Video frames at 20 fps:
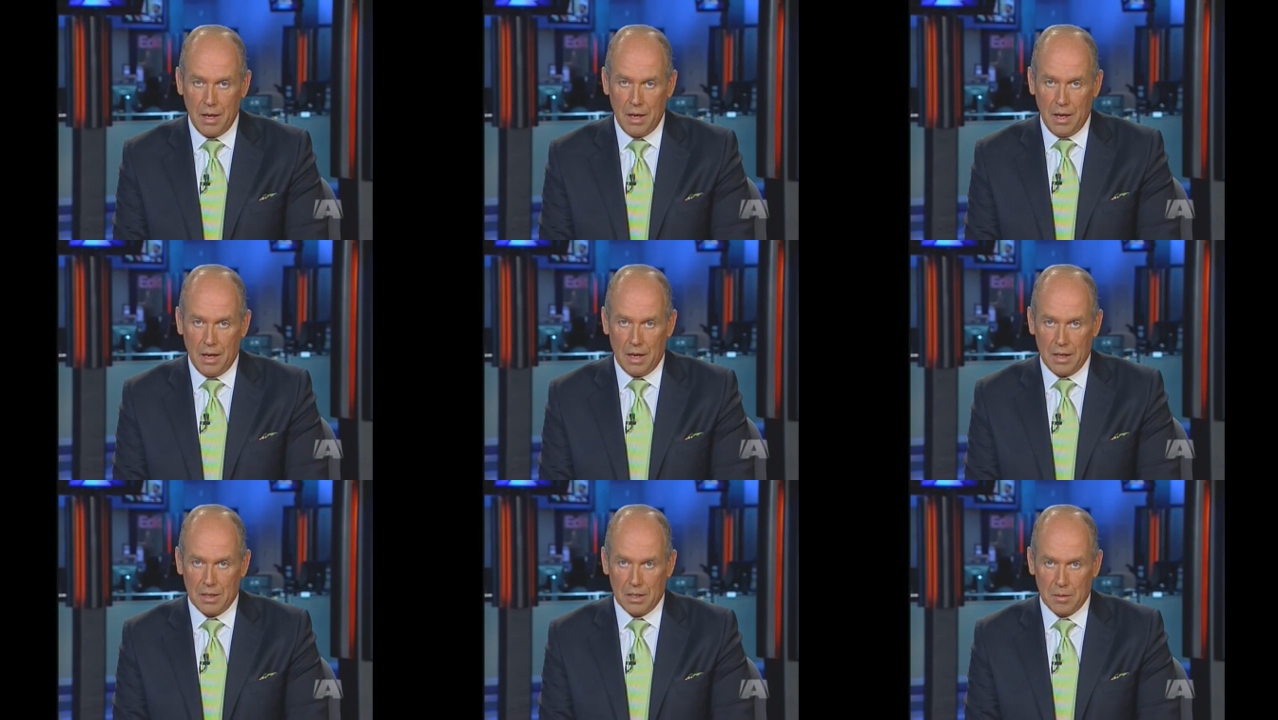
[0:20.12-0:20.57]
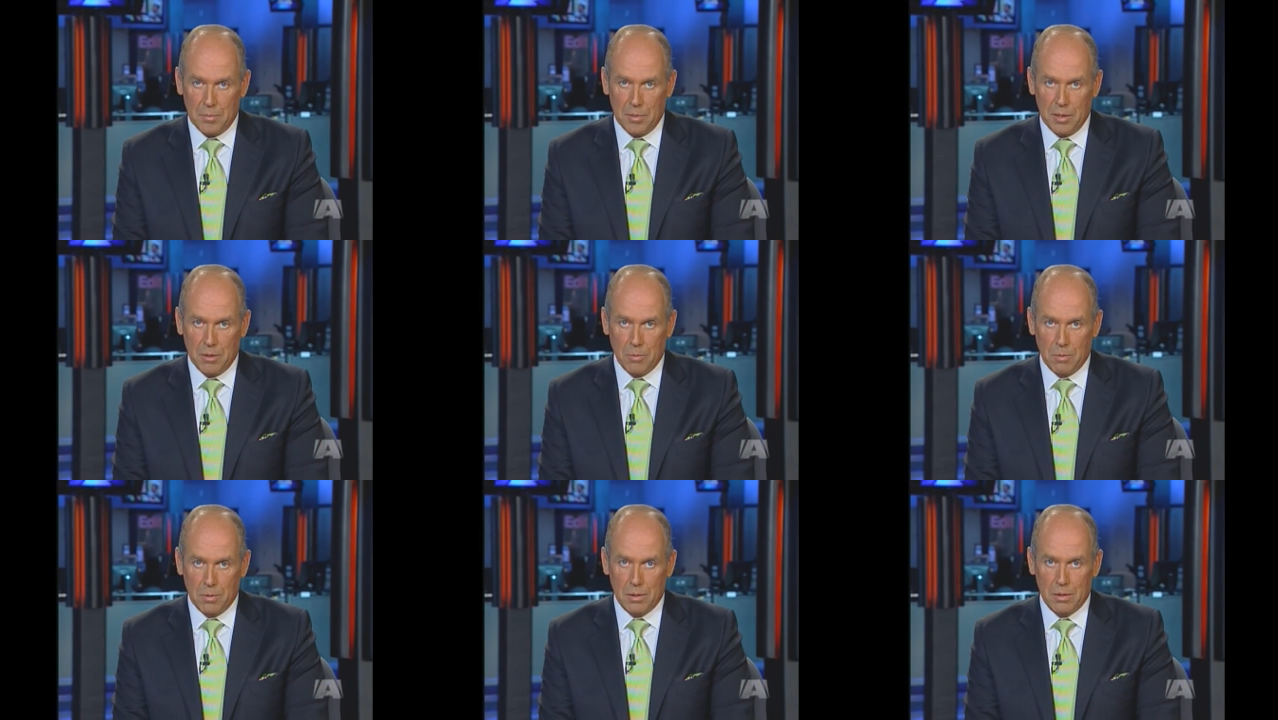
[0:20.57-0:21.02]
and it'll be a
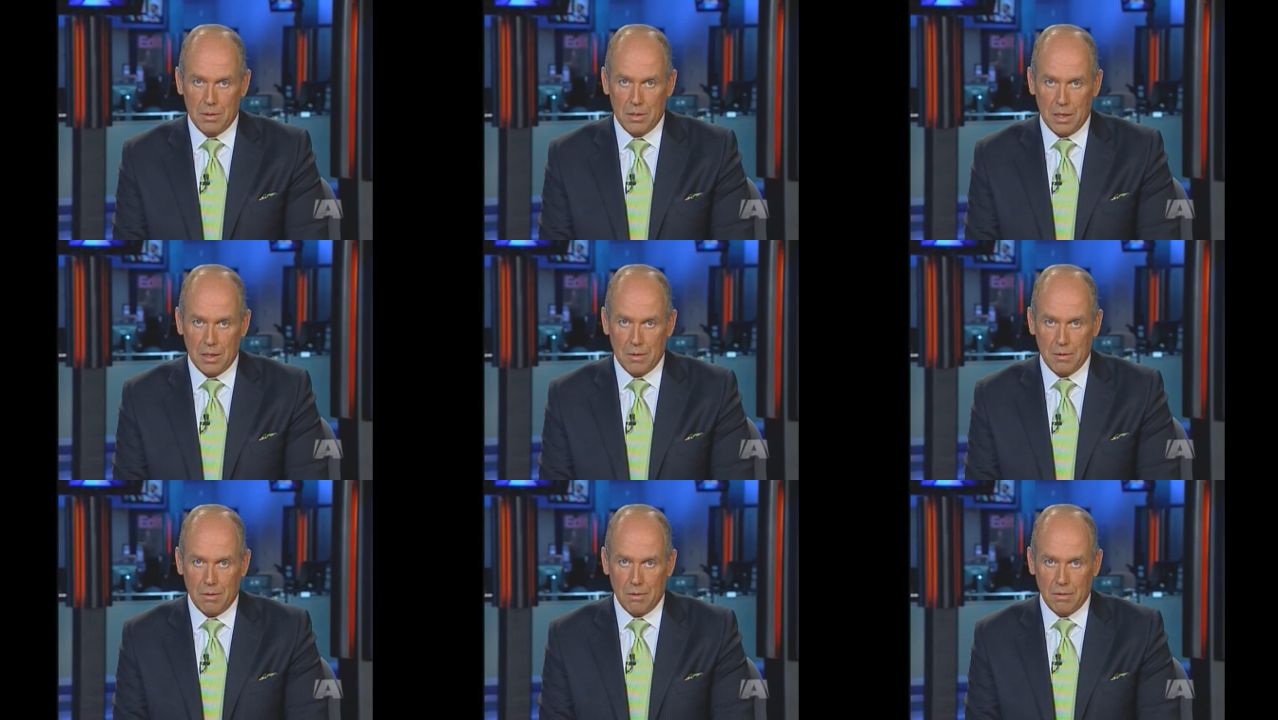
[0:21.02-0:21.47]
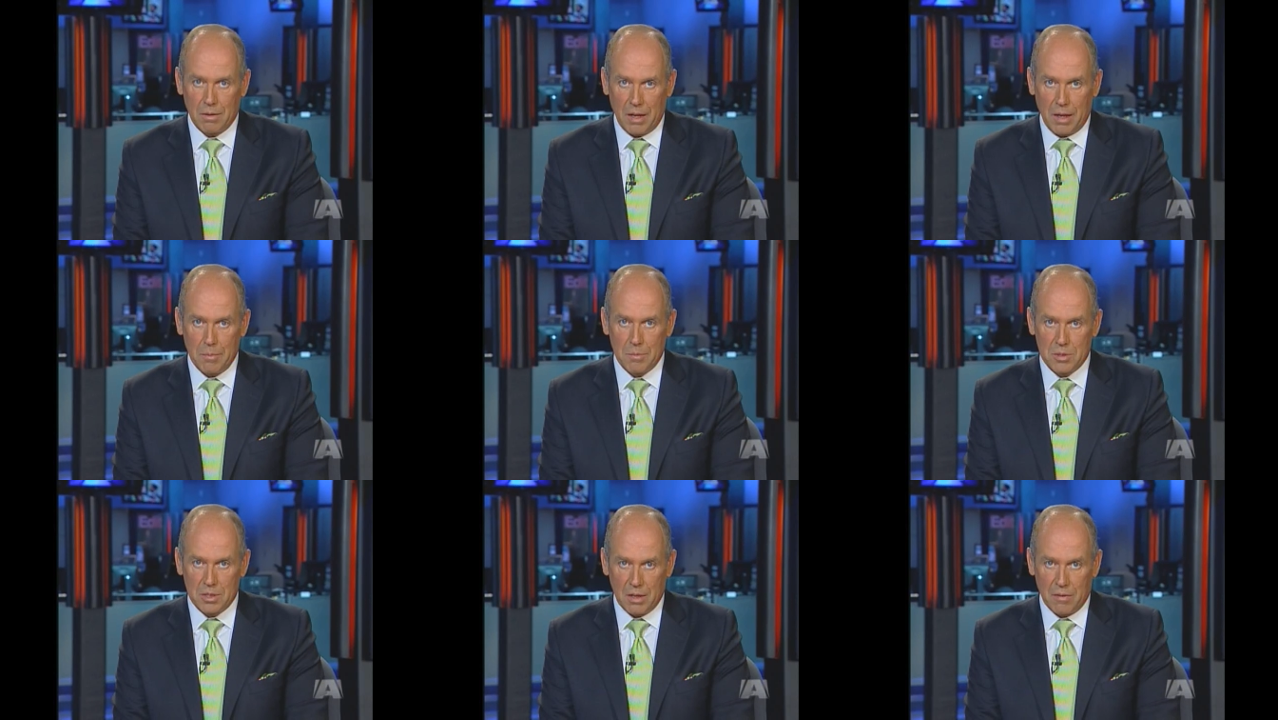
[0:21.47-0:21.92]
winner take all
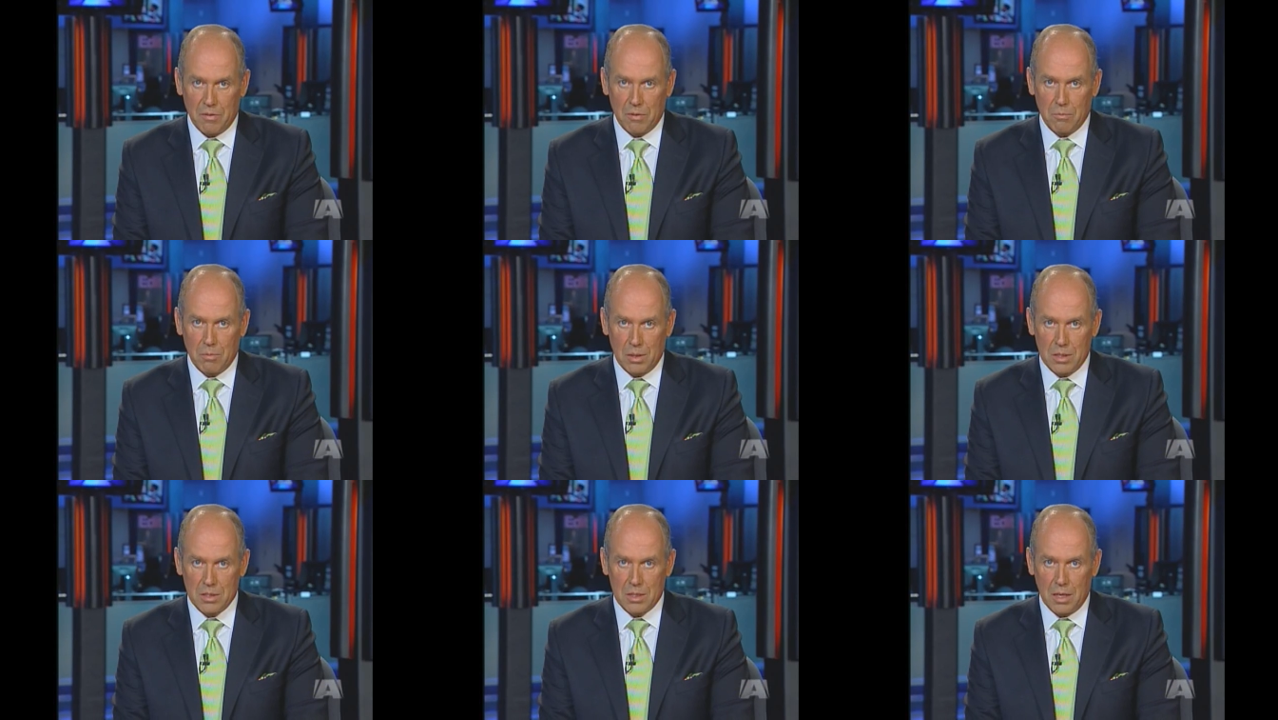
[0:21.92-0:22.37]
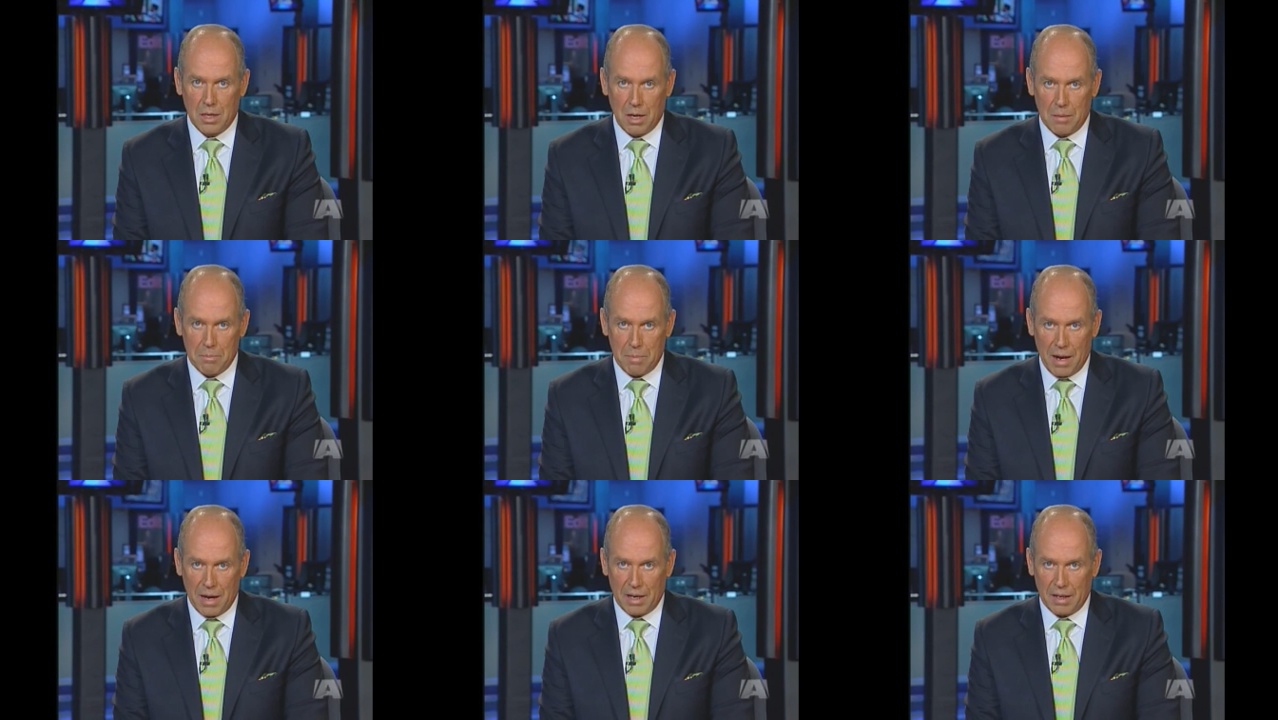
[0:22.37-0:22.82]
game seven Wednesday night
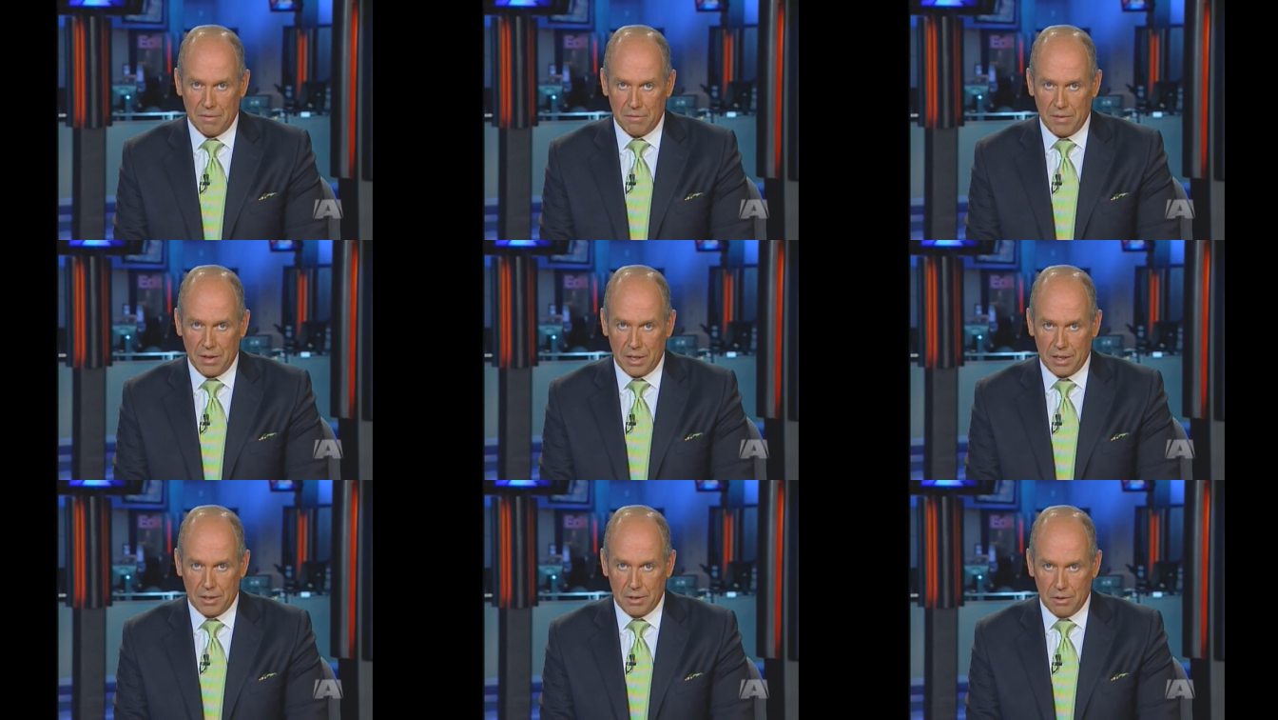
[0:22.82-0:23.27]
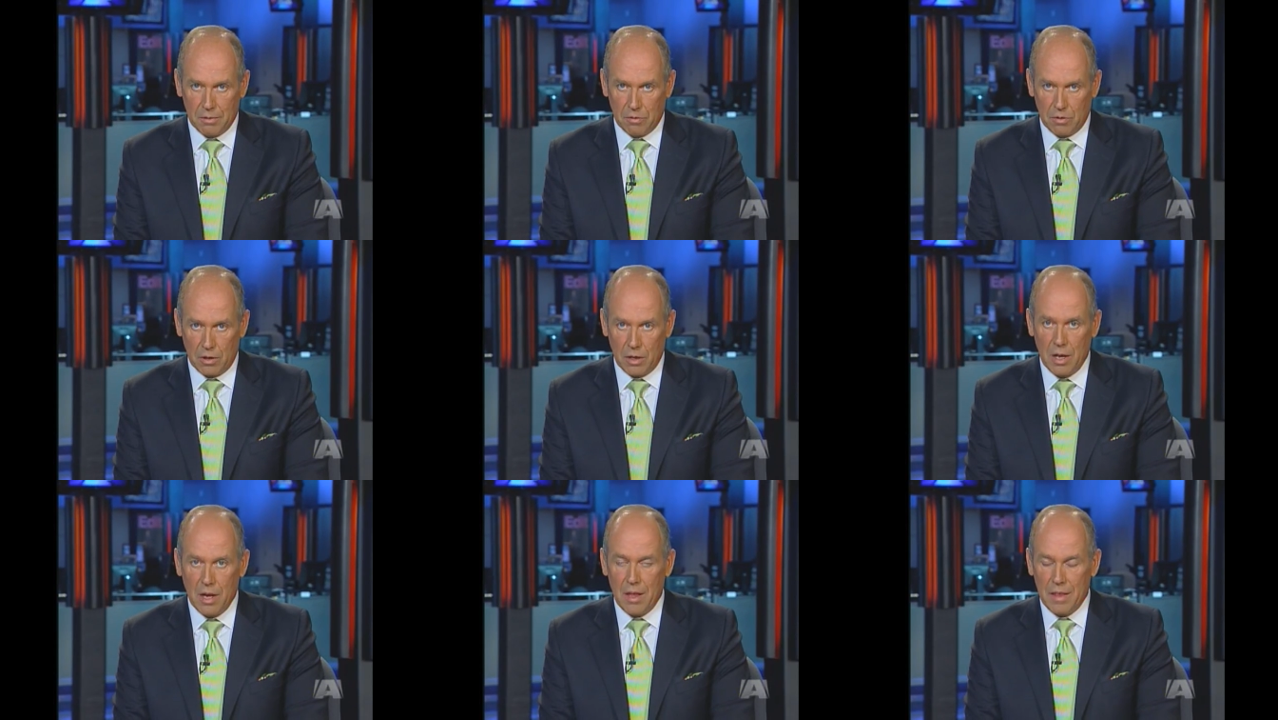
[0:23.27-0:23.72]
back in Vancouver.